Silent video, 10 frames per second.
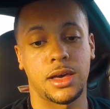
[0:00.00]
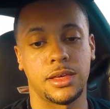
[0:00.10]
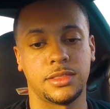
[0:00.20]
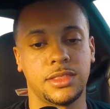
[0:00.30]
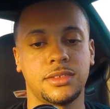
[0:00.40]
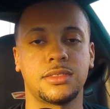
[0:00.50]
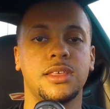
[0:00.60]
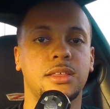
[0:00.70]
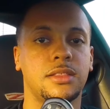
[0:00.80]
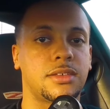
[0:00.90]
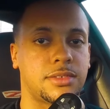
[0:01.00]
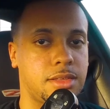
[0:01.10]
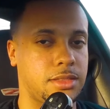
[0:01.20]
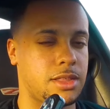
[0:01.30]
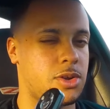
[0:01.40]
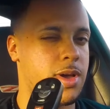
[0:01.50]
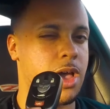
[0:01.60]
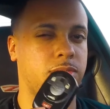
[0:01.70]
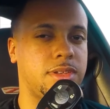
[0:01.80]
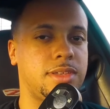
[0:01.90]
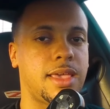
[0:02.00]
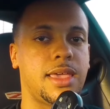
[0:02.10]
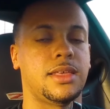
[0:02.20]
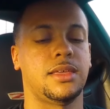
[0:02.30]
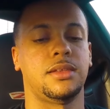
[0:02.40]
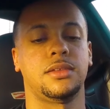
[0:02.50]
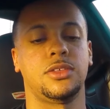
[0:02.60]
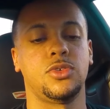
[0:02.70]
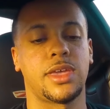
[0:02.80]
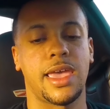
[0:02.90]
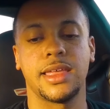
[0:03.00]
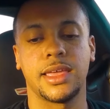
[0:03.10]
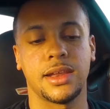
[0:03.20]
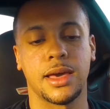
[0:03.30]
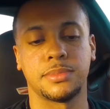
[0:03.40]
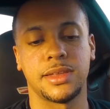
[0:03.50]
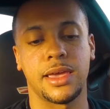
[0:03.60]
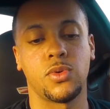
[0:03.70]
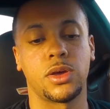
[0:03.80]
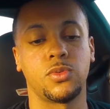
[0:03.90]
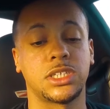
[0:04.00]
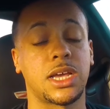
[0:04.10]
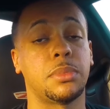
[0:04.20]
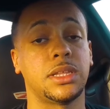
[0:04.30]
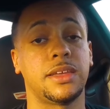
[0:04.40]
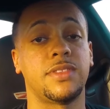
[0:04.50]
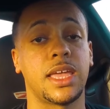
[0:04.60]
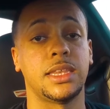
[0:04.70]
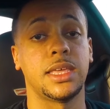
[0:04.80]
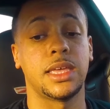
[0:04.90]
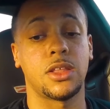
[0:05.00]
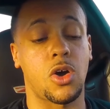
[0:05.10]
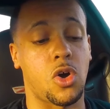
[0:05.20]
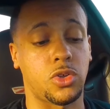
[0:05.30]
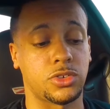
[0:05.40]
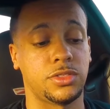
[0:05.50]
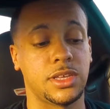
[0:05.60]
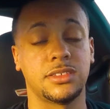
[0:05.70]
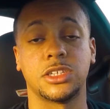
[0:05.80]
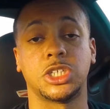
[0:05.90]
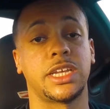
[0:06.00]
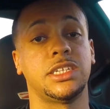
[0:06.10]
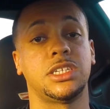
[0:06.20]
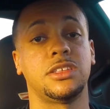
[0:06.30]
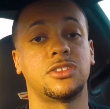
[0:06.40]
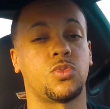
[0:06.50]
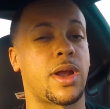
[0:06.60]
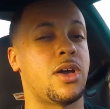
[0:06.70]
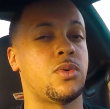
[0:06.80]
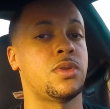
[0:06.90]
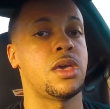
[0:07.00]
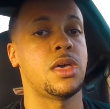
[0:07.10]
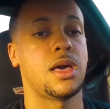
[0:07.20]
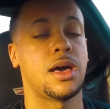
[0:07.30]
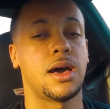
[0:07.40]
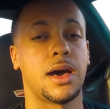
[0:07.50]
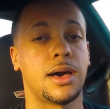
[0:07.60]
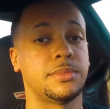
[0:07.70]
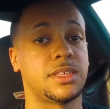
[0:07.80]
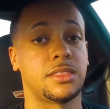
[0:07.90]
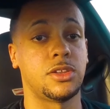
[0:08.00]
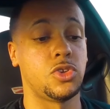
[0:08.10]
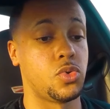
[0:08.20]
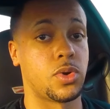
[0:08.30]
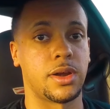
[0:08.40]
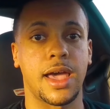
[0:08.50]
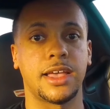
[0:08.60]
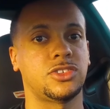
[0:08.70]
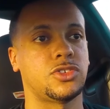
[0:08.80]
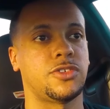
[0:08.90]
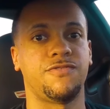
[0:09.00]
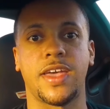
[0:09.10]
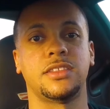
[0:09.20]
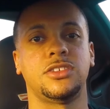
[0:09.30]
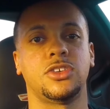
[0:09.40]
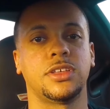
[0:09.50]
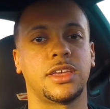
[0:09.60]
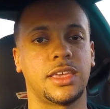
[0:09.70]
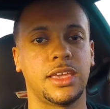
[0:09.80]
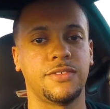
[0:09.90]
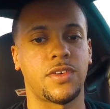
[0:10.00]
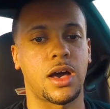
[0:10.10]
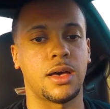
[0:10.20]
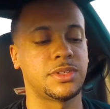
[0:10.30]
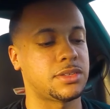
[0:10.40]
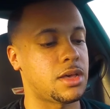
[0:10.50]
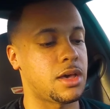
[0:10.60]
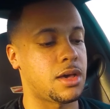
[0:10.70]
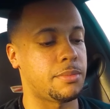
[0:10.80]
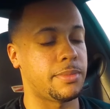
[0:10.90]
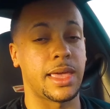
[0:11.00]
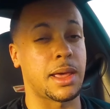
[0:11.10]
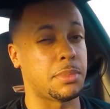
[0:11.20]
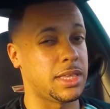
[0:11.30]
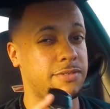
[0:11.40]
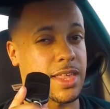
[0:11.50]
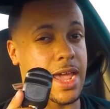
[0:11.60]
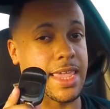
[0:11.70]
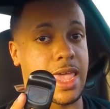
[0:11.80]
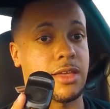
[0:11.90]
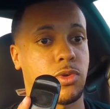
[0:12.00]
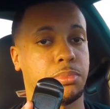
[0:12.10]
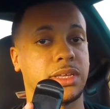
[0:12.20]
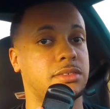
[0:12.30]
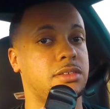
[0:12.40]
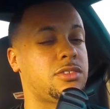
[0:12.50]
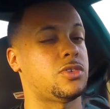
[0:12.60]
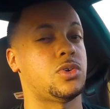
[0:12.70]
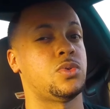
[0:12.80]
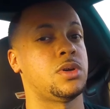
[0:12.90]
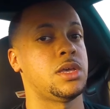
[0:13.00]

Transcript: this thing looks a little outdated. You can get an up-to-date one, which I believe they did alter these and change these around to the newer, nicer, fancier looking key fobs. And I believe that I can replace this, so